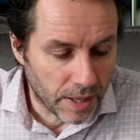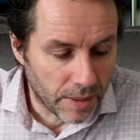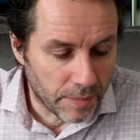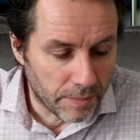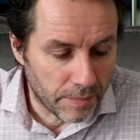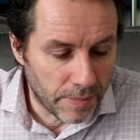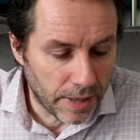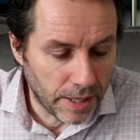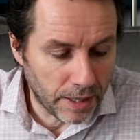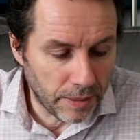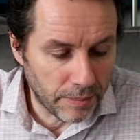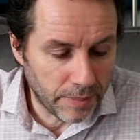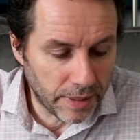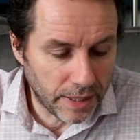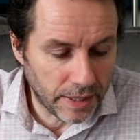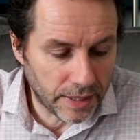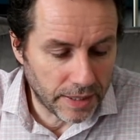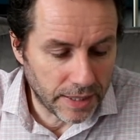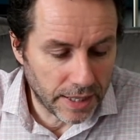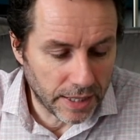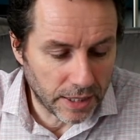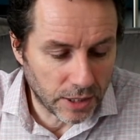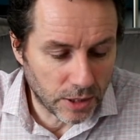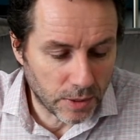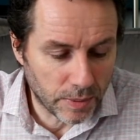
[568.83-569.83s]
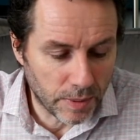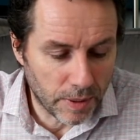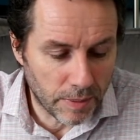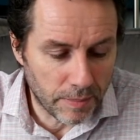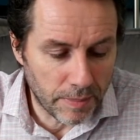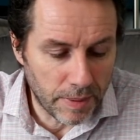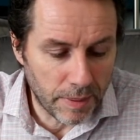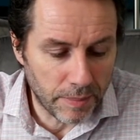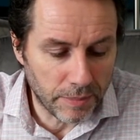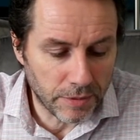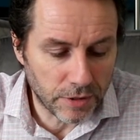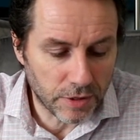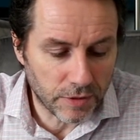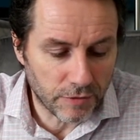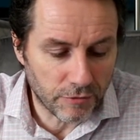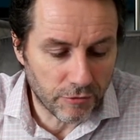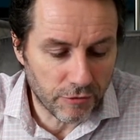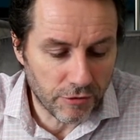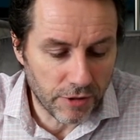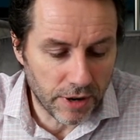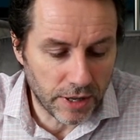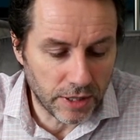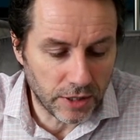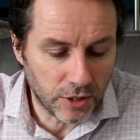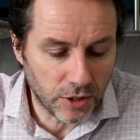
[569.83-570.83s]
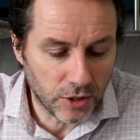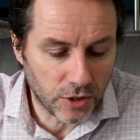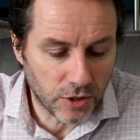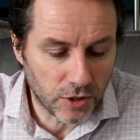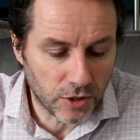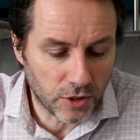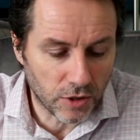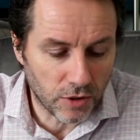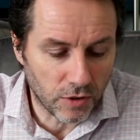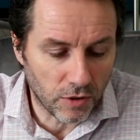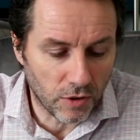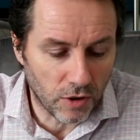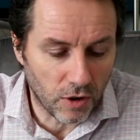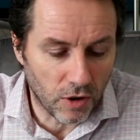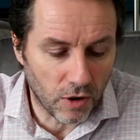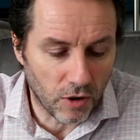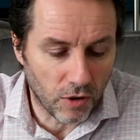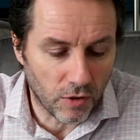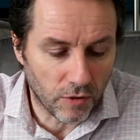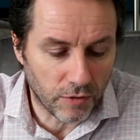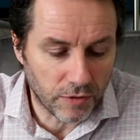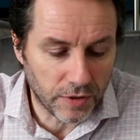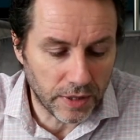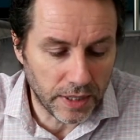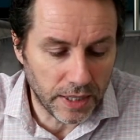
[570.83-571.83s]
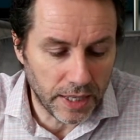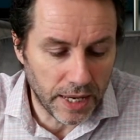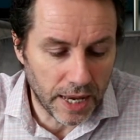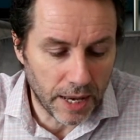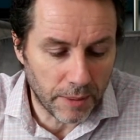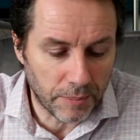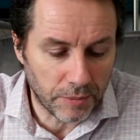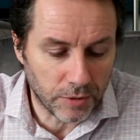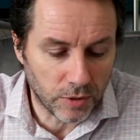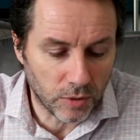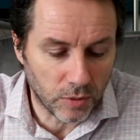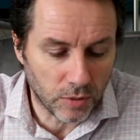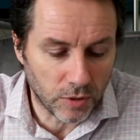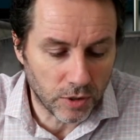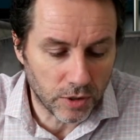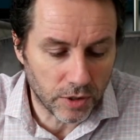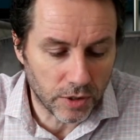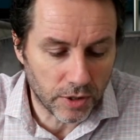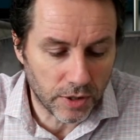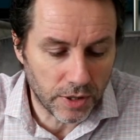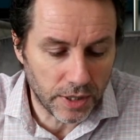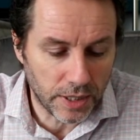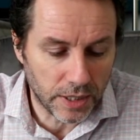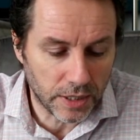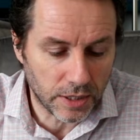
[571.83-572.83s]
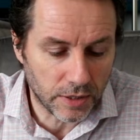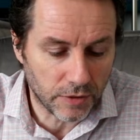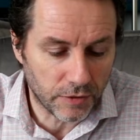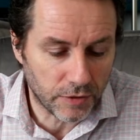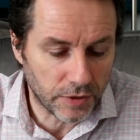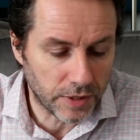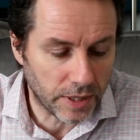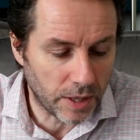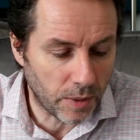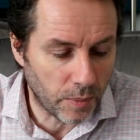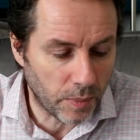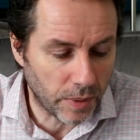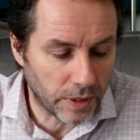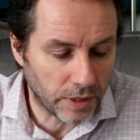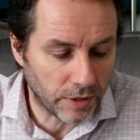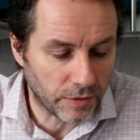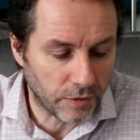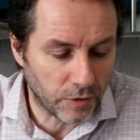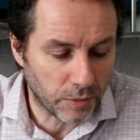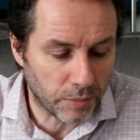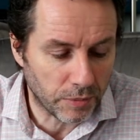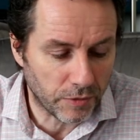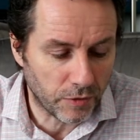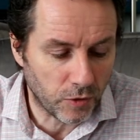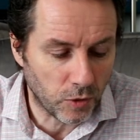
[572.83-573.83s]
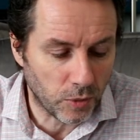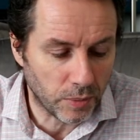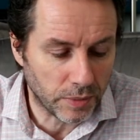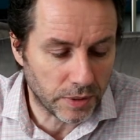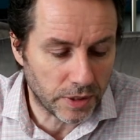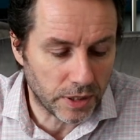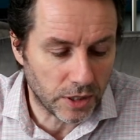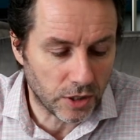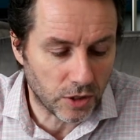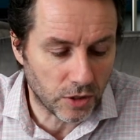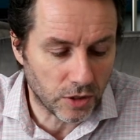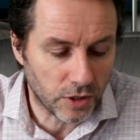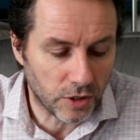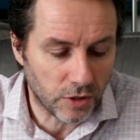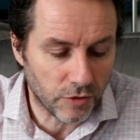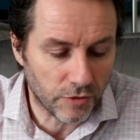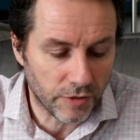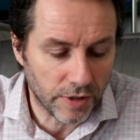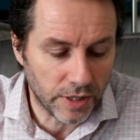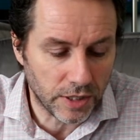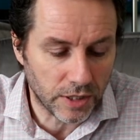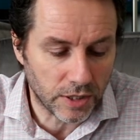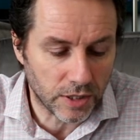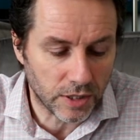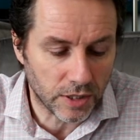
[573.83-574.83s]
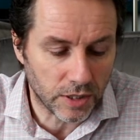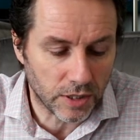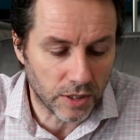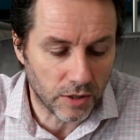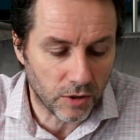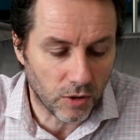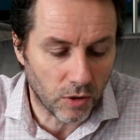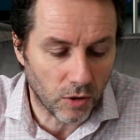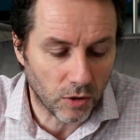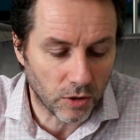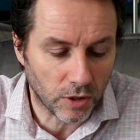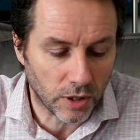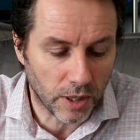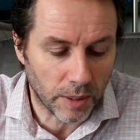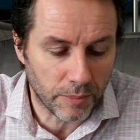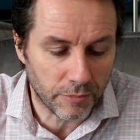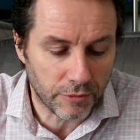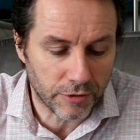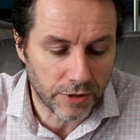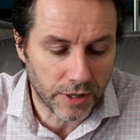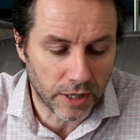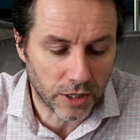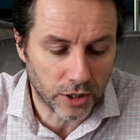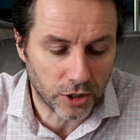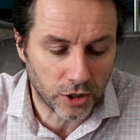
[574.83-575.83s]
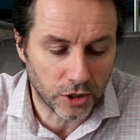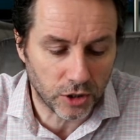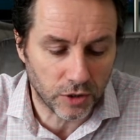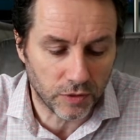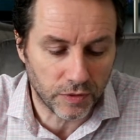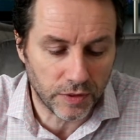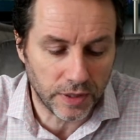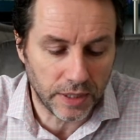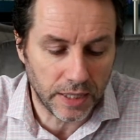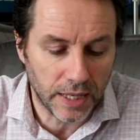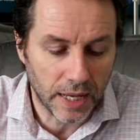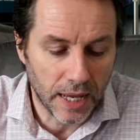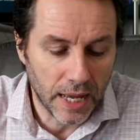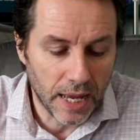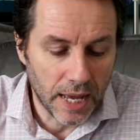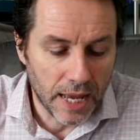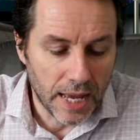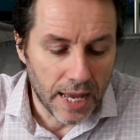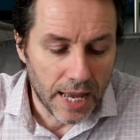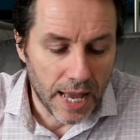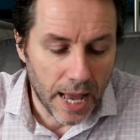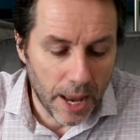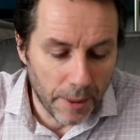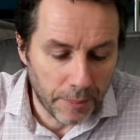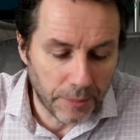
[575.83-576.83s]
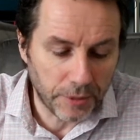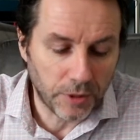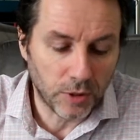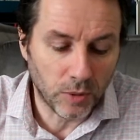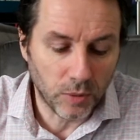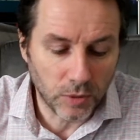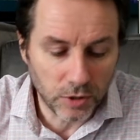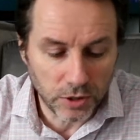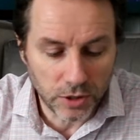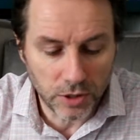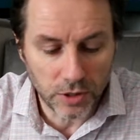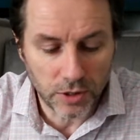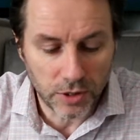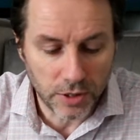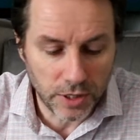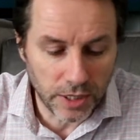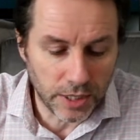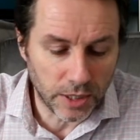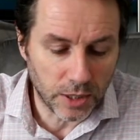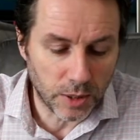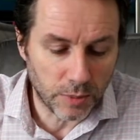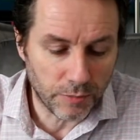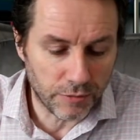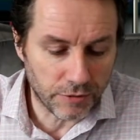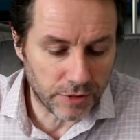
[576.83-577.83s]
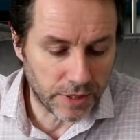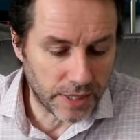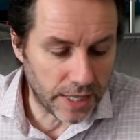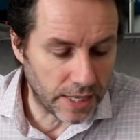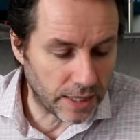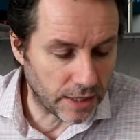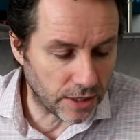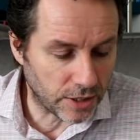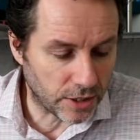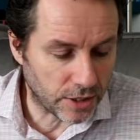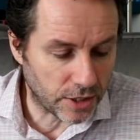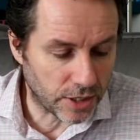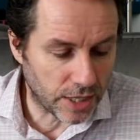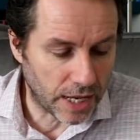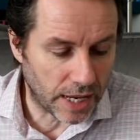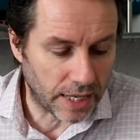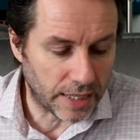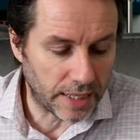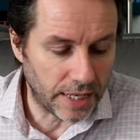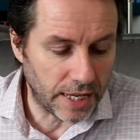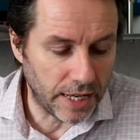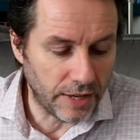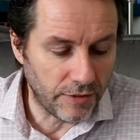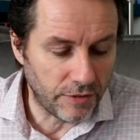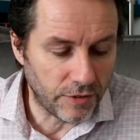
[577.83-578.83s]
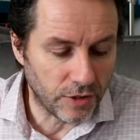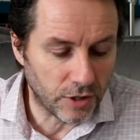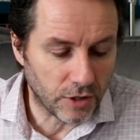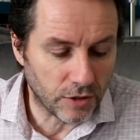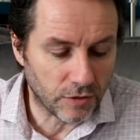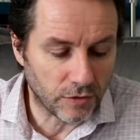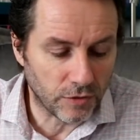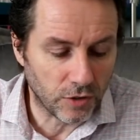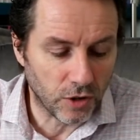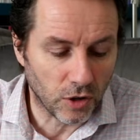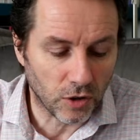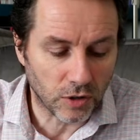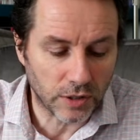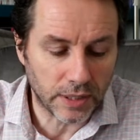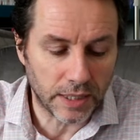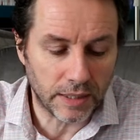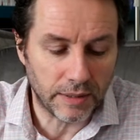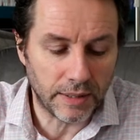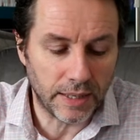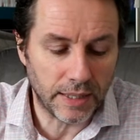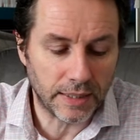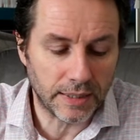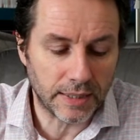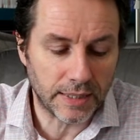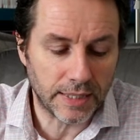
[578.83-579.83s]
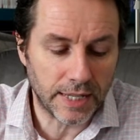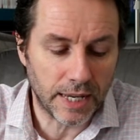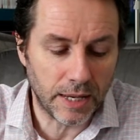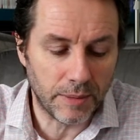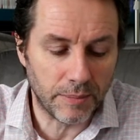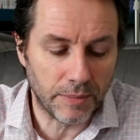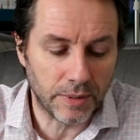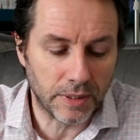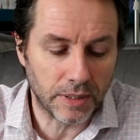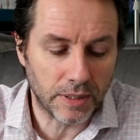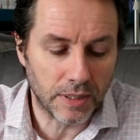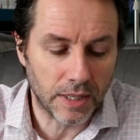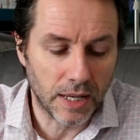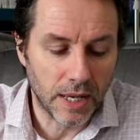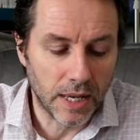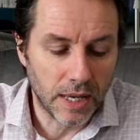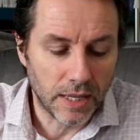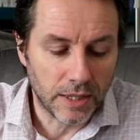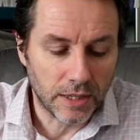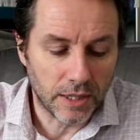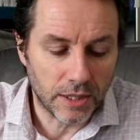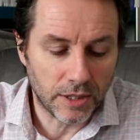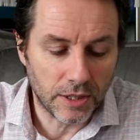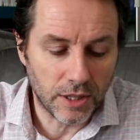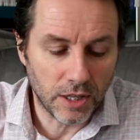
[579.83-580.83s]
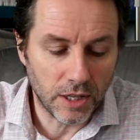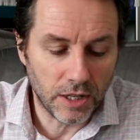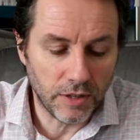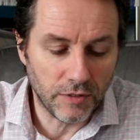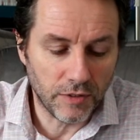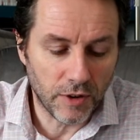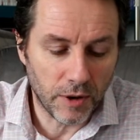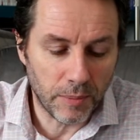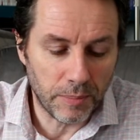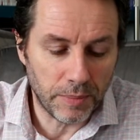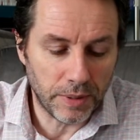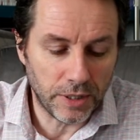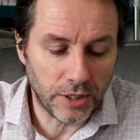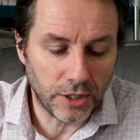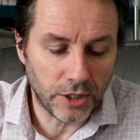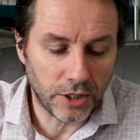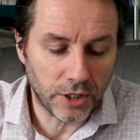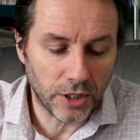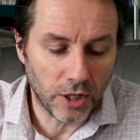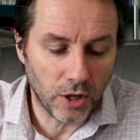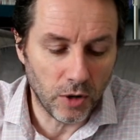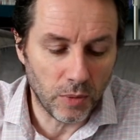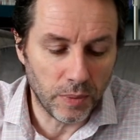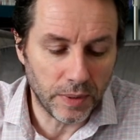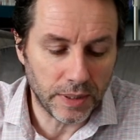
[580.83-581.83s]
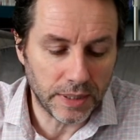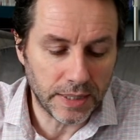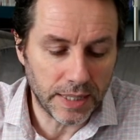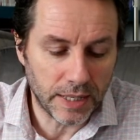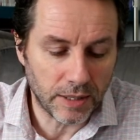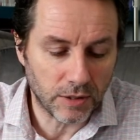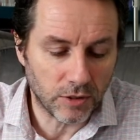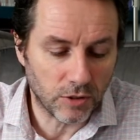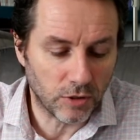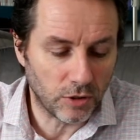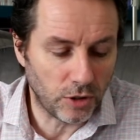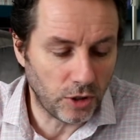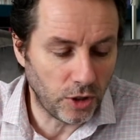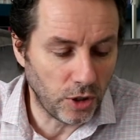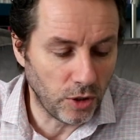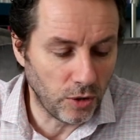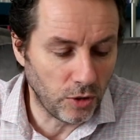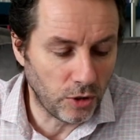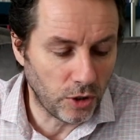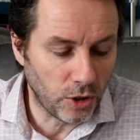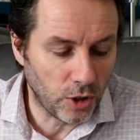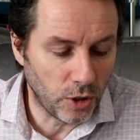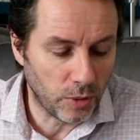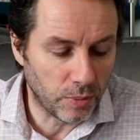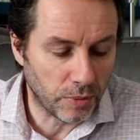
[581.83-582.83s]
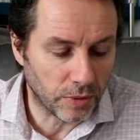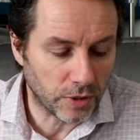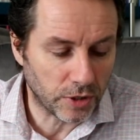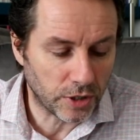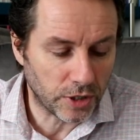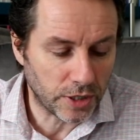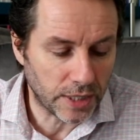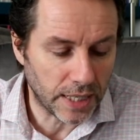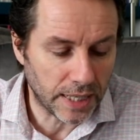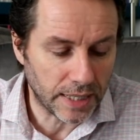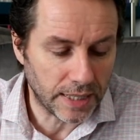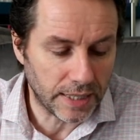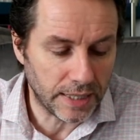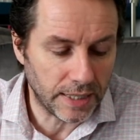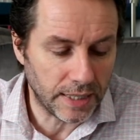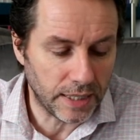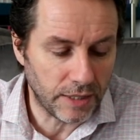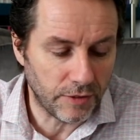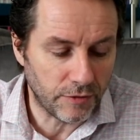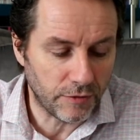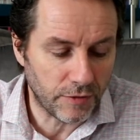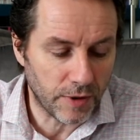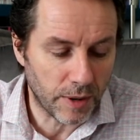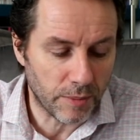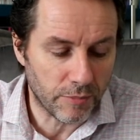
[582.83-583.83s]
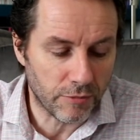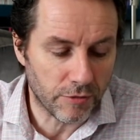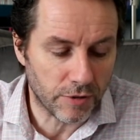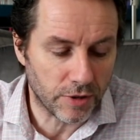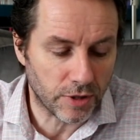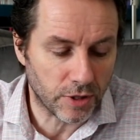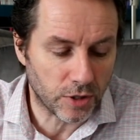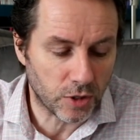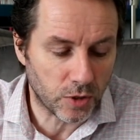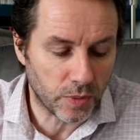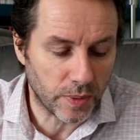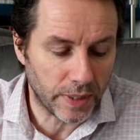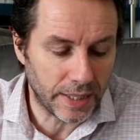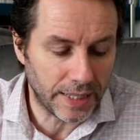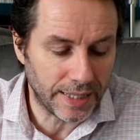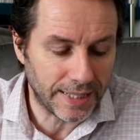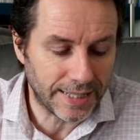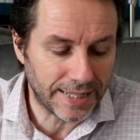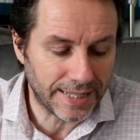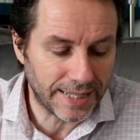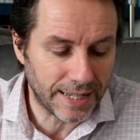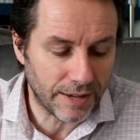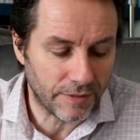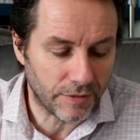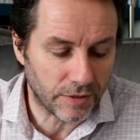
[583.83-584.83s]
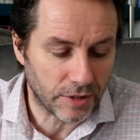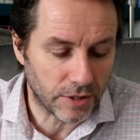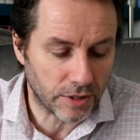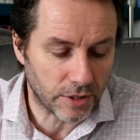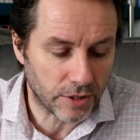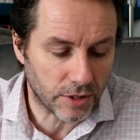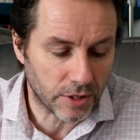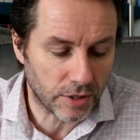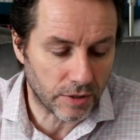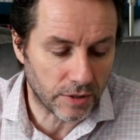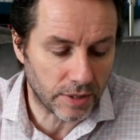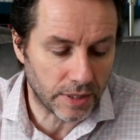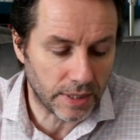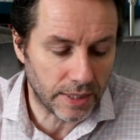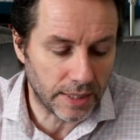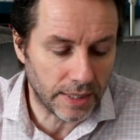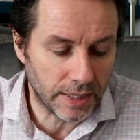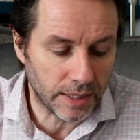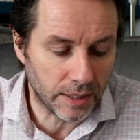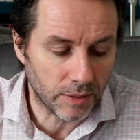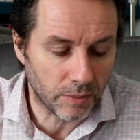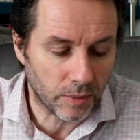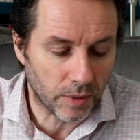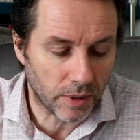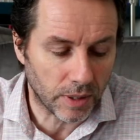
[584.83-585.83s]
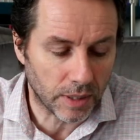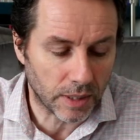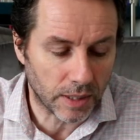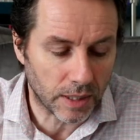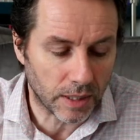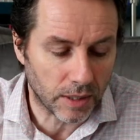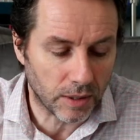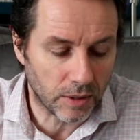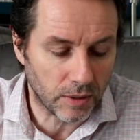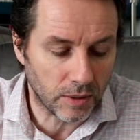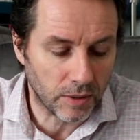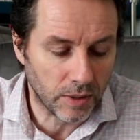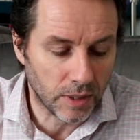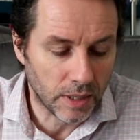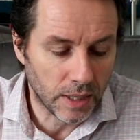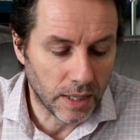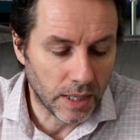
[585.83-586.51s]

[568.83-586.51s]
Many thanks to our members and friends of the Edward Alderton Theatre for their wonderful performances in the recent online production of the Edward Alderton Theatre Presents An Evening of Lockdown Entertainment. The 35-minute show went out on YouTube on Saturday, February the 27th, so a little while ago.